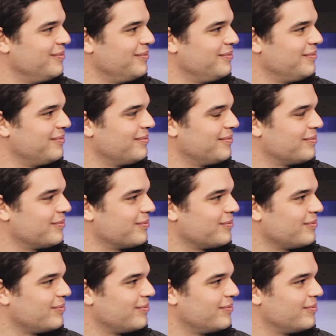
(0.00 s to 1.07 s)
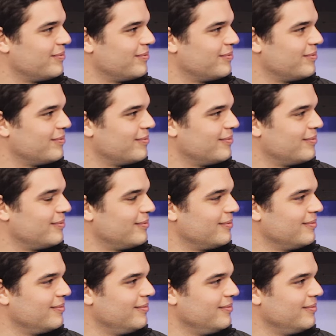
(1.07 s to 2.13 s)

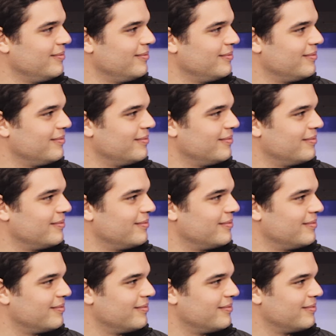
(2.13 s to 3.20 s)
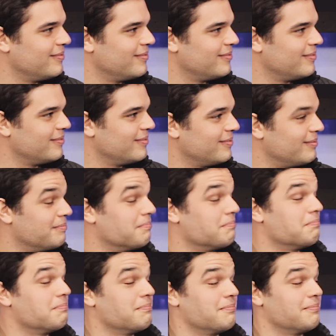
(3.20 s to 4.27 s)

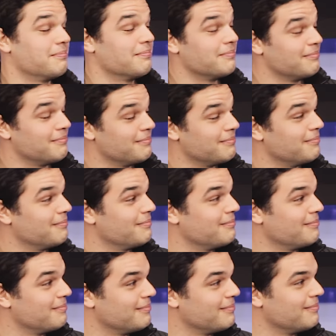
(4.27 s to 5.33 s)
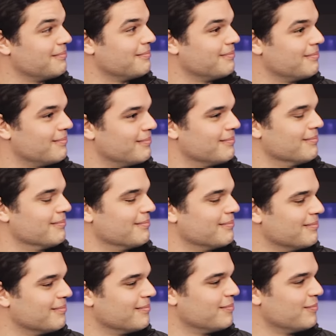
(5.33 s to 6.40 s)

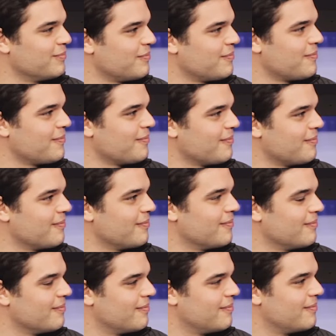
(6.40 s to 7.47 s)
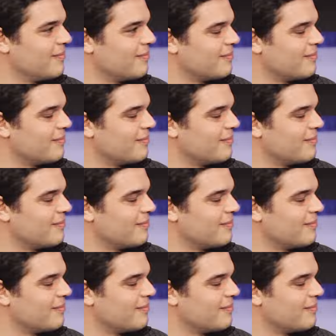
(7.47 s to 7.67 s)
(silent)